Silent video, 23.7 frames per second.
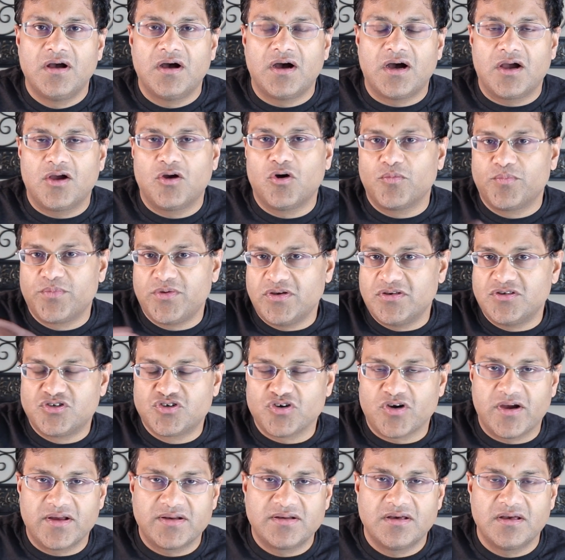I hope you
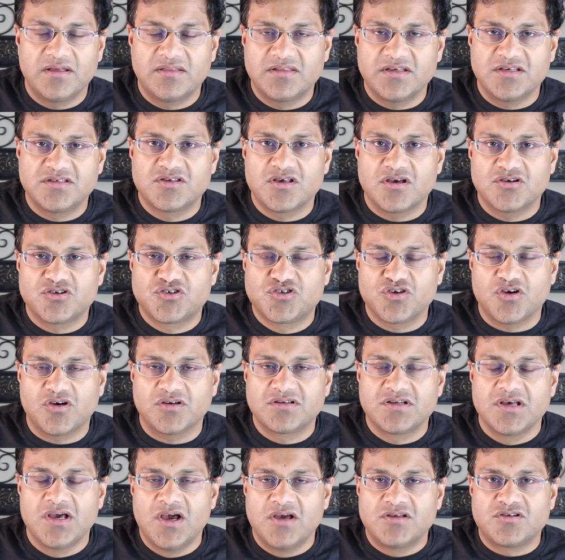enjoyed this short
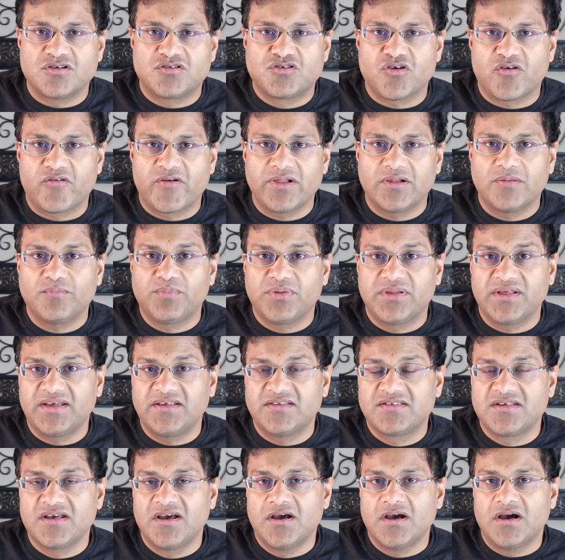tutorial. Please